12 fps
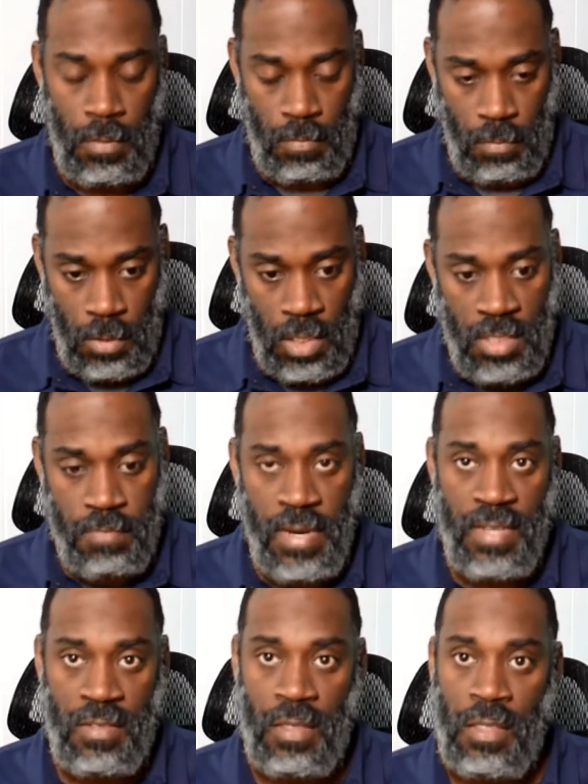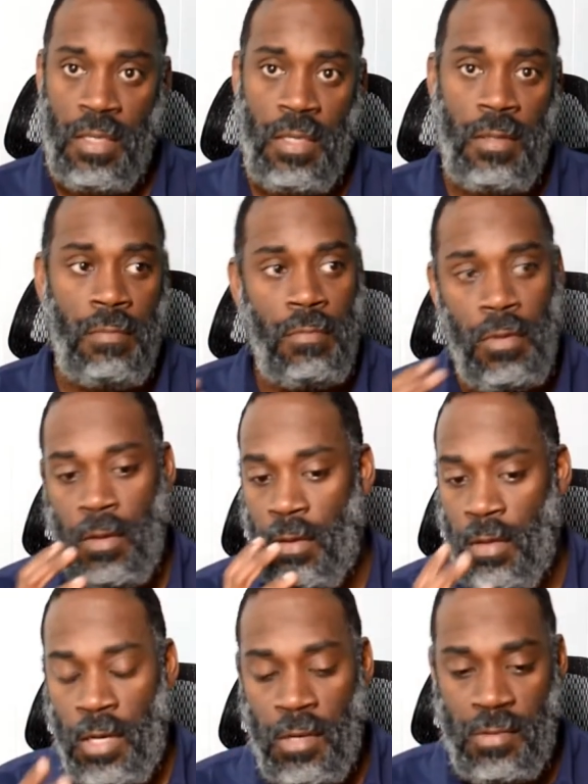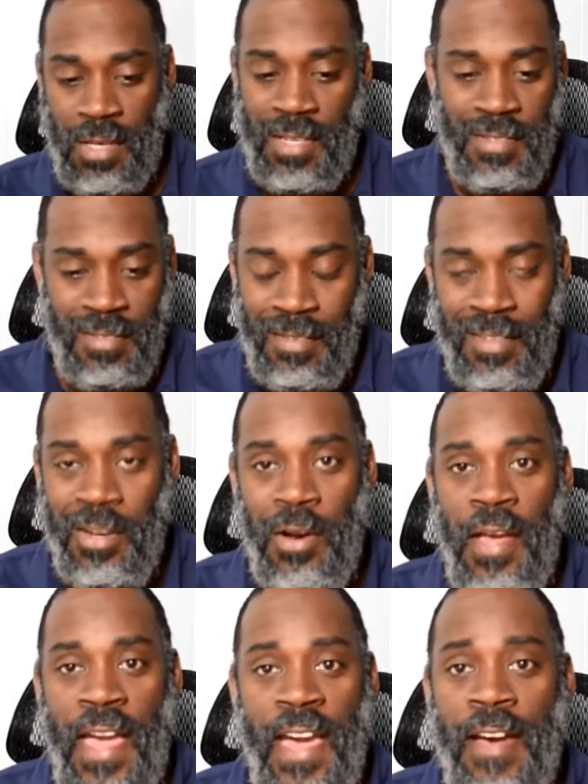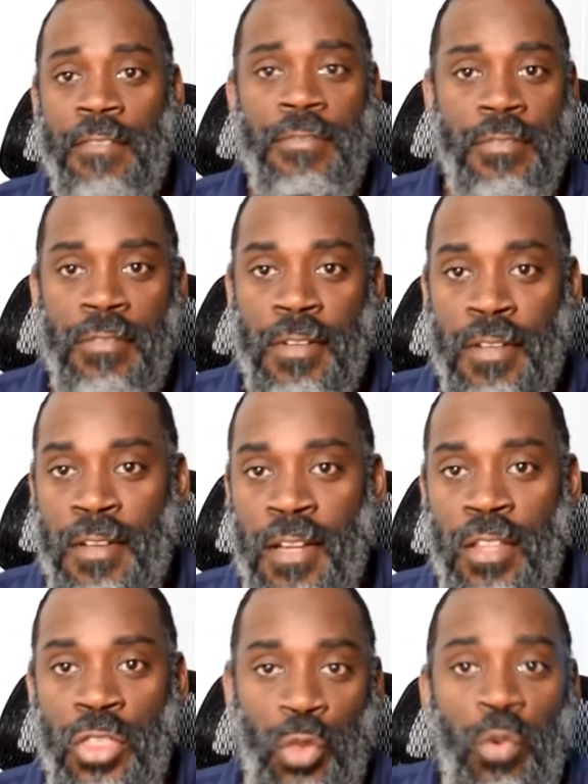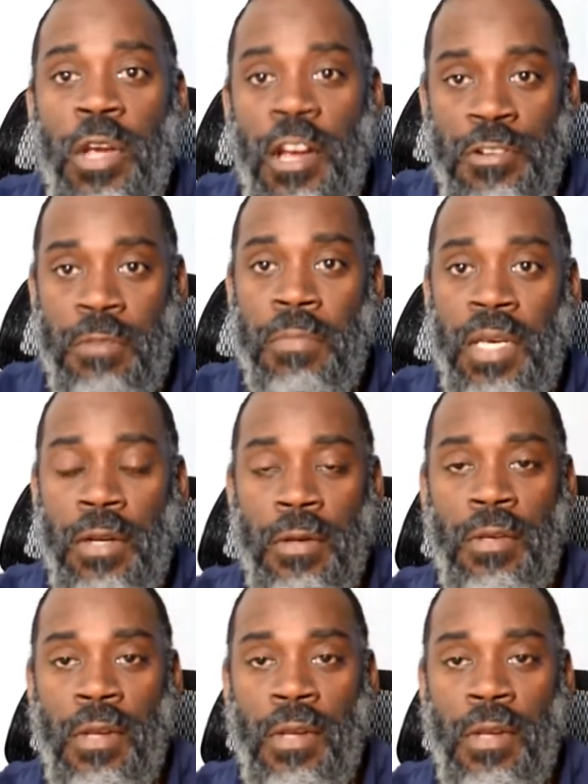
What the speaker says: it's basically, because you don't have 300 meter,